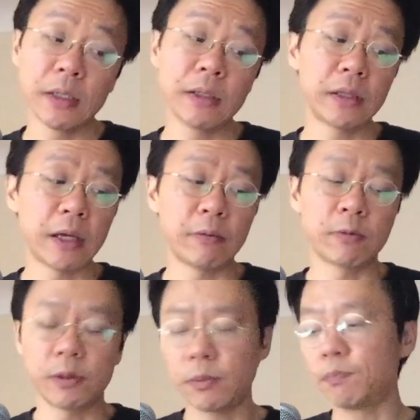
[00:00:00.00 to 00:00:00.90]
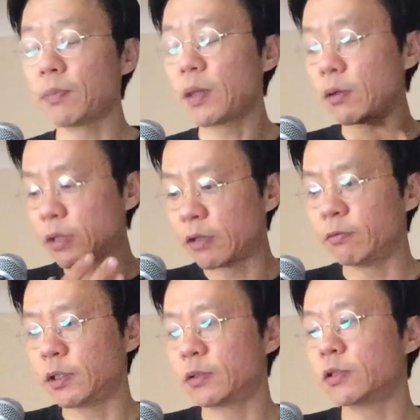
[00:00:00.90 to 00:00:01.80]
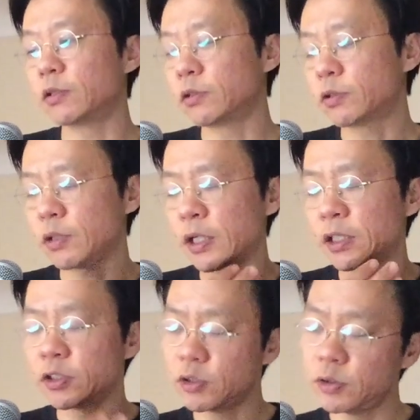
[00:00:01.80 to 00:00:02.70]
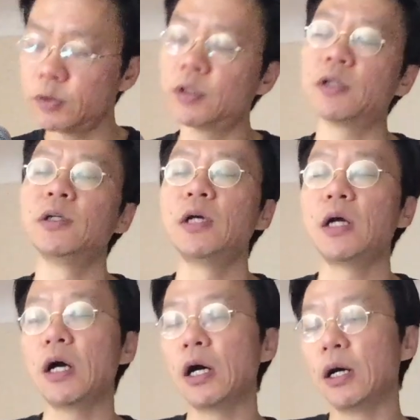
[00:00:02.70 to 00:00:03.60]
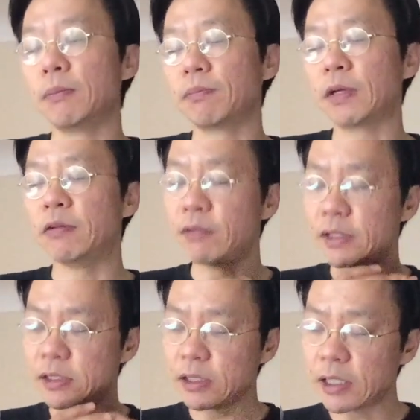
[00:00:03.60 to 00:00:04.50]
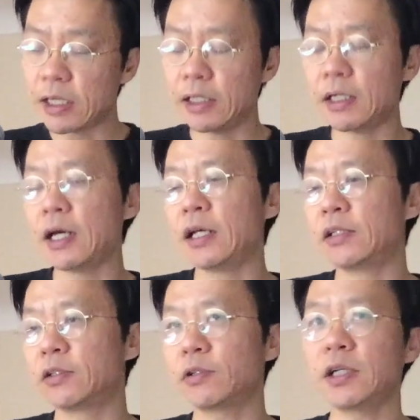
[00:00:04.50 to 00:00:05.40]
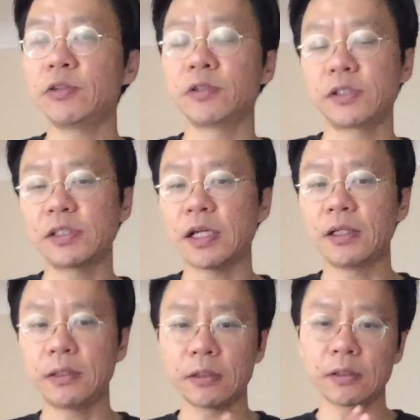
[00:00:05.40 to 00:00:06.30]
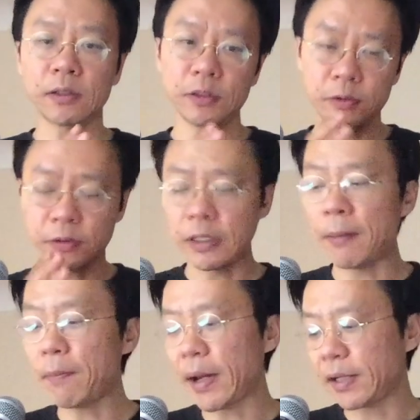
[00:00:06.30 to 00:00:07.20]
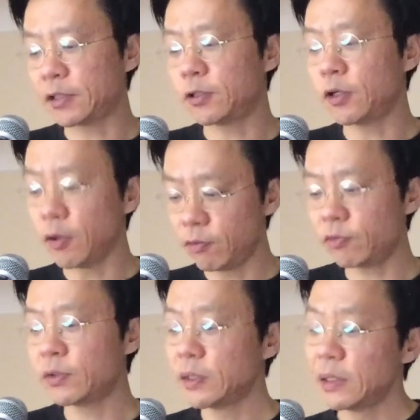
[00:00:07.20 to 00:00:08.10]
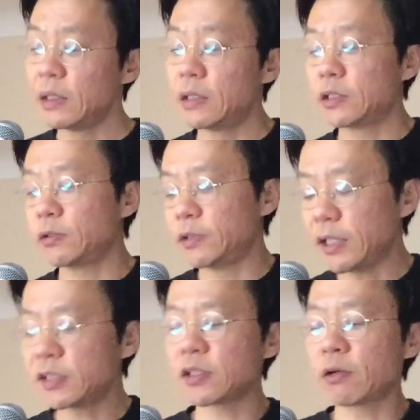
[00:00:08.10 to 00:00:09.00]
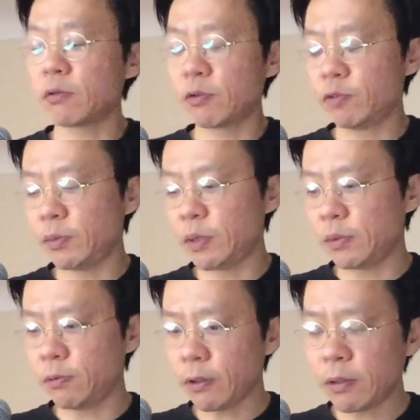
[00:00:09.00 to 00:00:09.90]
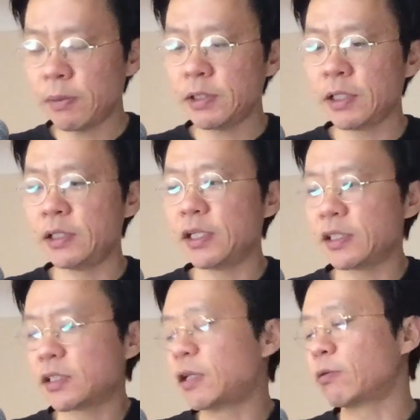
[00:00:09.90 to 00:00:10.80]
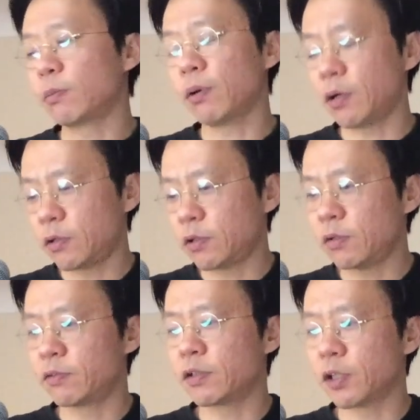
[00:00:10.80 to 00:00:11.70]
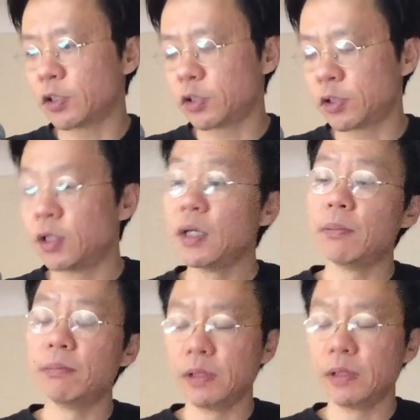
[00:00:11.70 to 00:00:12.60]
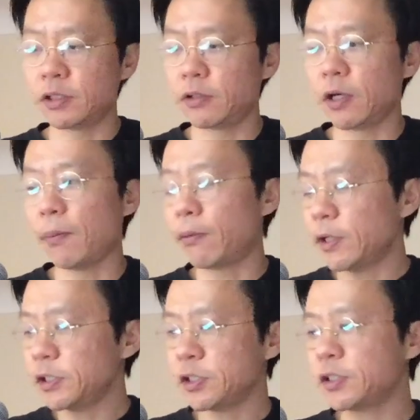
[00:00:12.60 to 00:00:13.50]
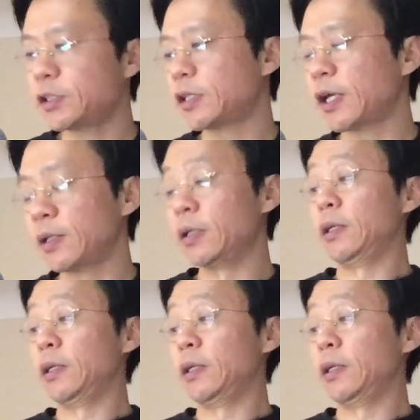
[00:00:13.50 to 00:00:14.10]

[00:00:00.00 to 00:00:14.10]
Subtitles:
that we are trying to investigate and try to understand the cultural impact of. So yes, there were female programmers, and yes, they were part of the larger military operations that